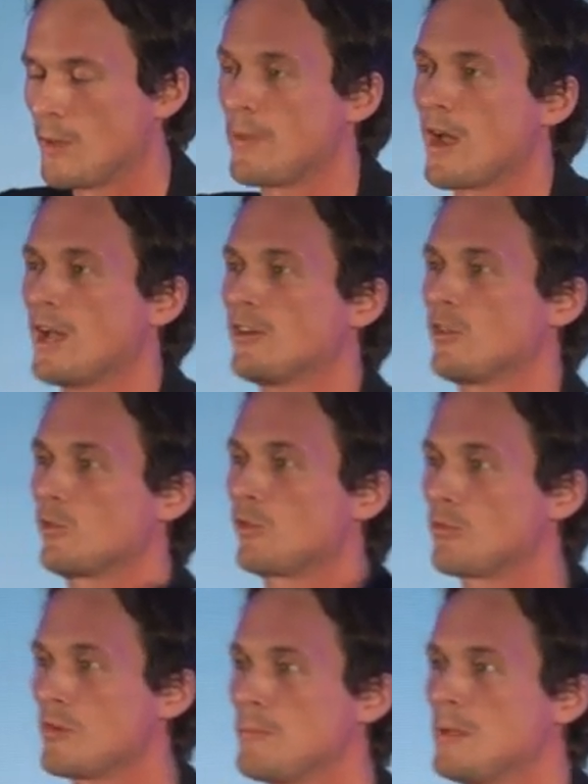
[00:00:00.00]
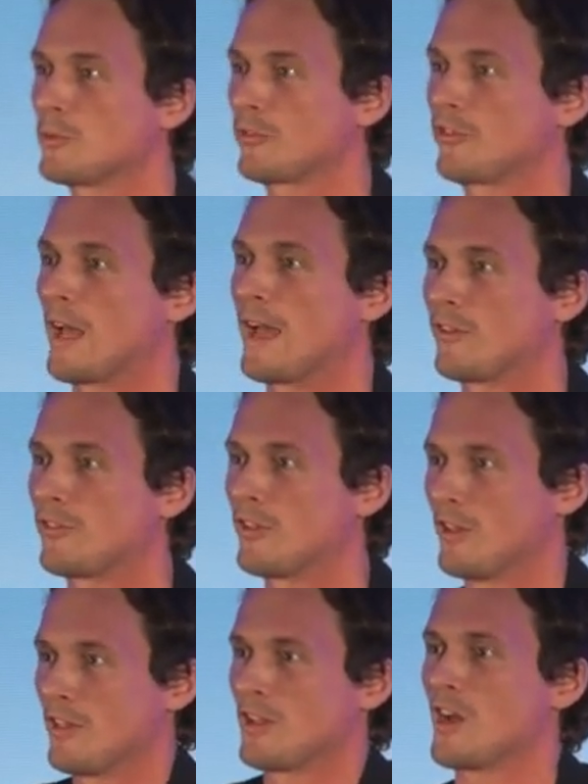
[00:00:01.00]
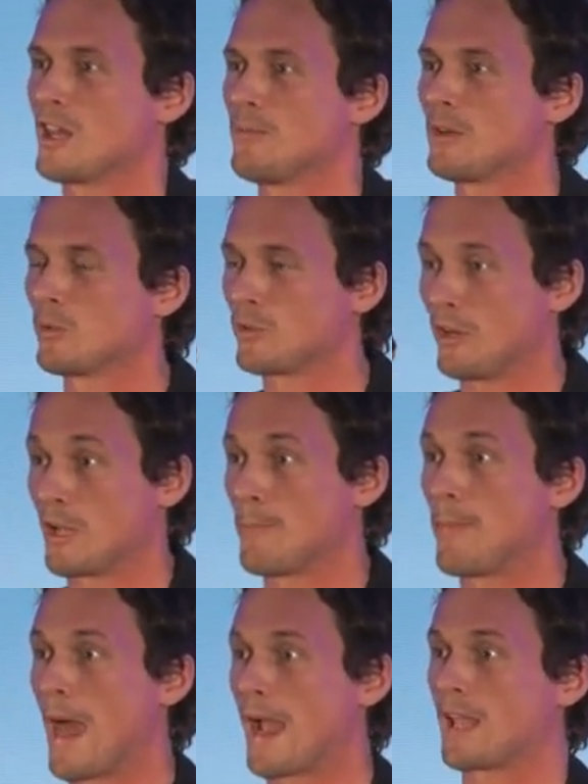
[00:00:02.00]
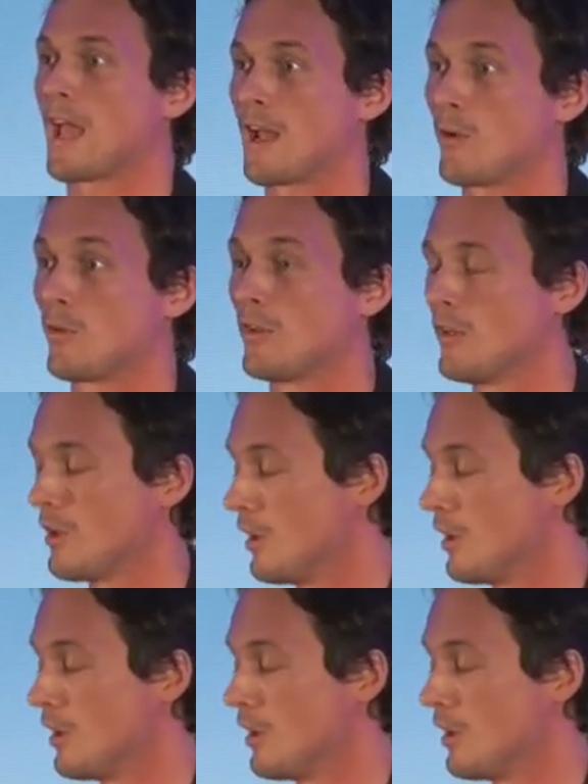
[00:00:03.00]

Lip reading: Behind it, there was 3 people sat. The guy in the middle was wearing a black gown.